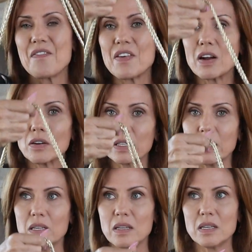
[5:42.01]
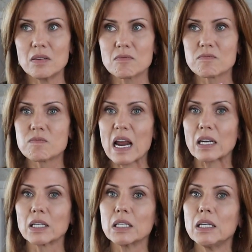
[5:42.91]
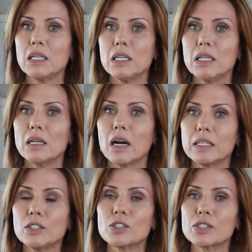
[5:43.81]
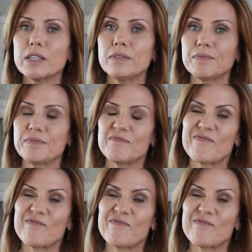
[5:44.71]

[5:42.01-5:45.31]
fairly readily. I usually